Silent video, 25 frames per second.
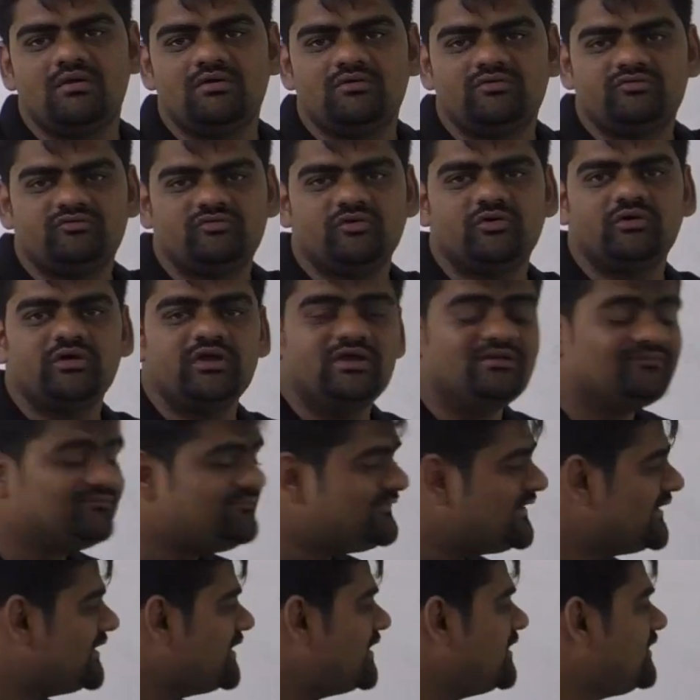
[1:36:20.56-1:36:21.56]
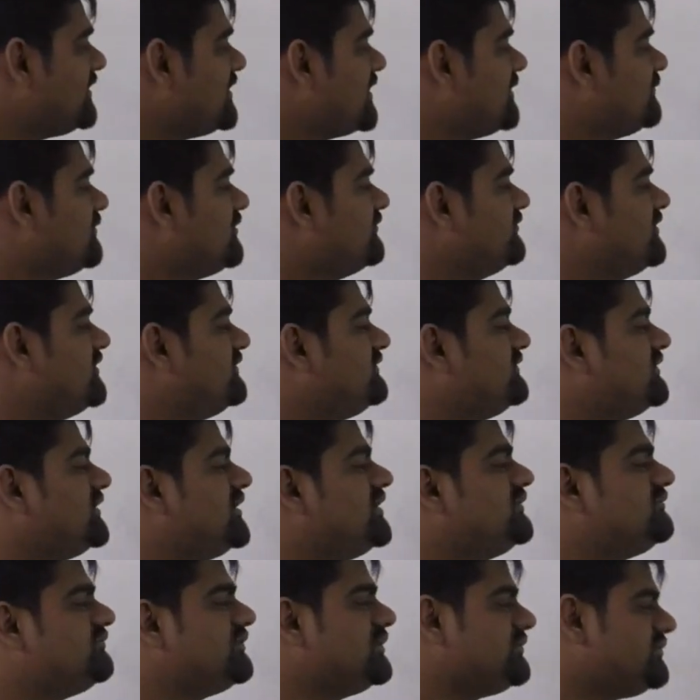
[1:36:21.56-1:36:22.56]
So infinite term of this
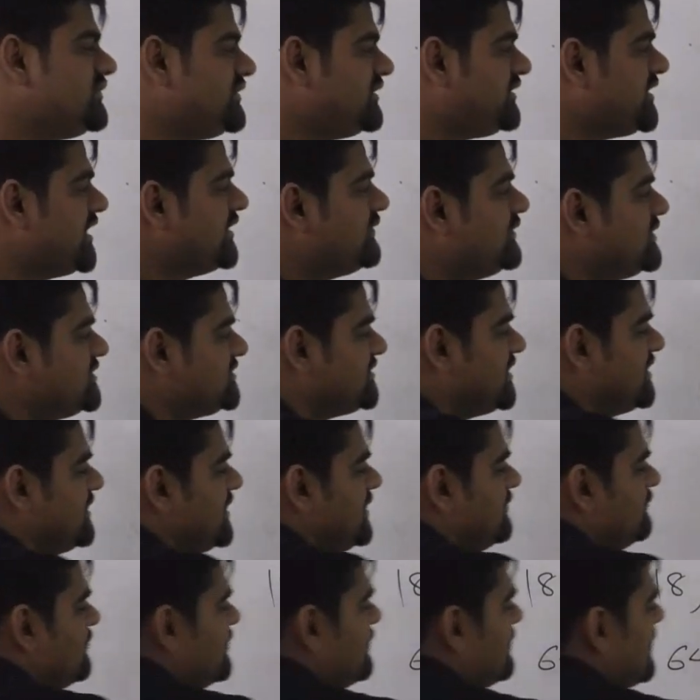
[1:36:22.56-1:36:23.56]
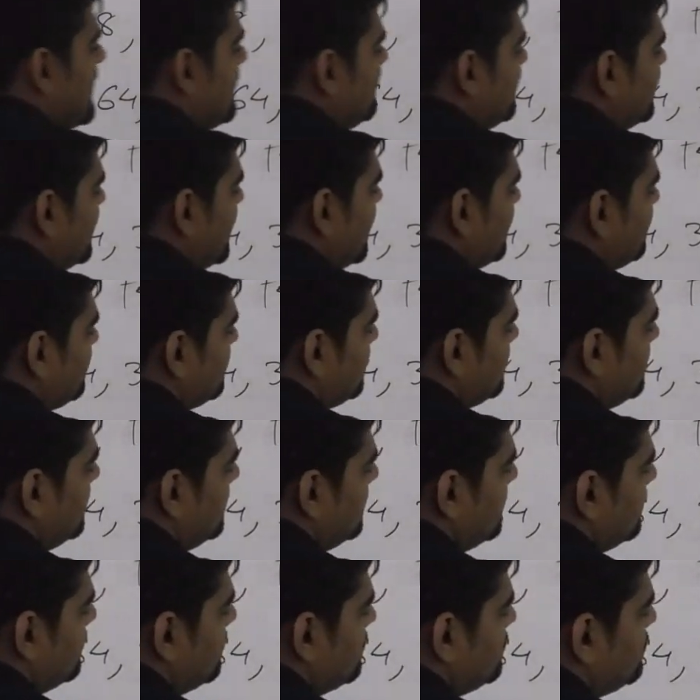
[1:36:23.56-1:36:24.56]
series, see, try to understand what will happen next.
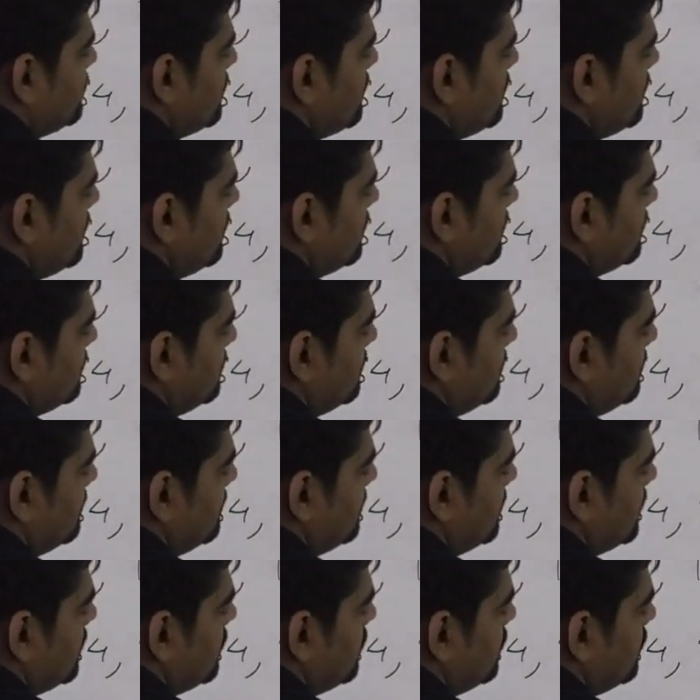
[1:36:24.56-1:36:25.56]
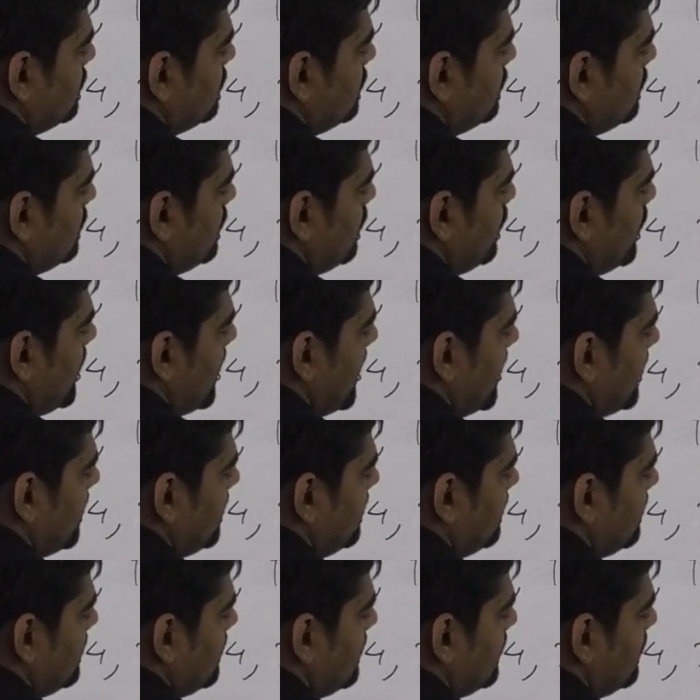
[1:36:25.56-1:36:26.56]
4, 2,
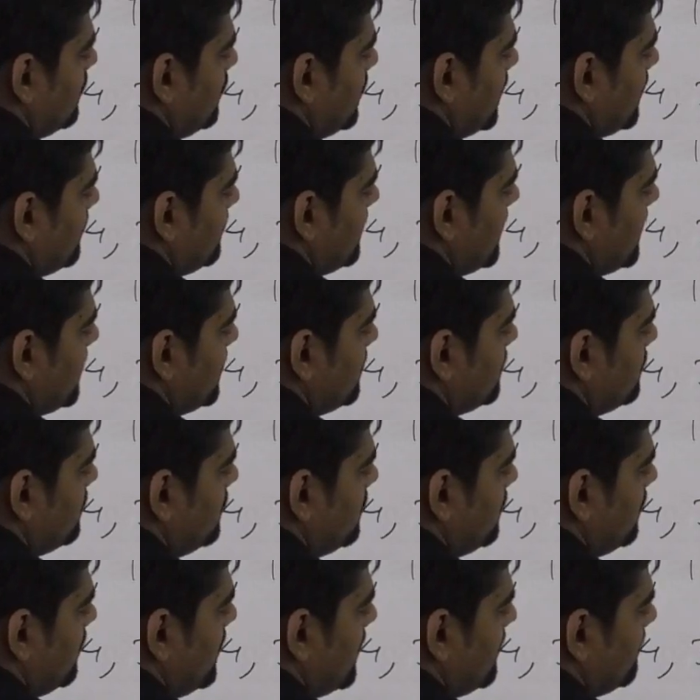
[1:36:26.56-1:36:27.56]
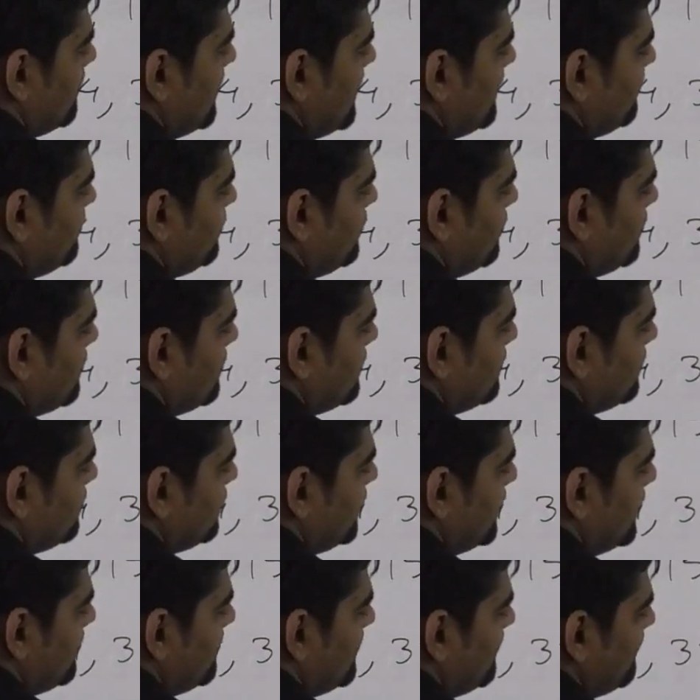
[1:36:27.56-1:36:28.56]
1, 1 by 2, 1 by 4,
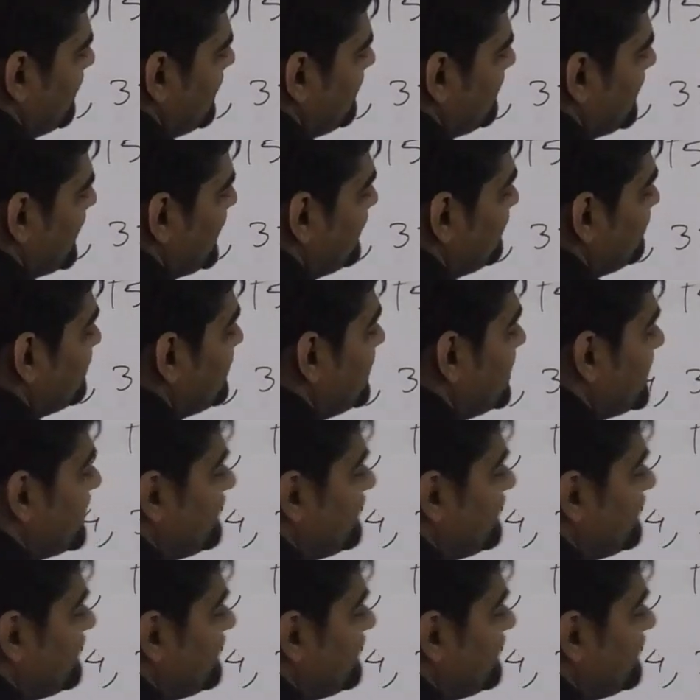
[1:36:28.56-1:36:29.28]
so it will be 1 by infinity,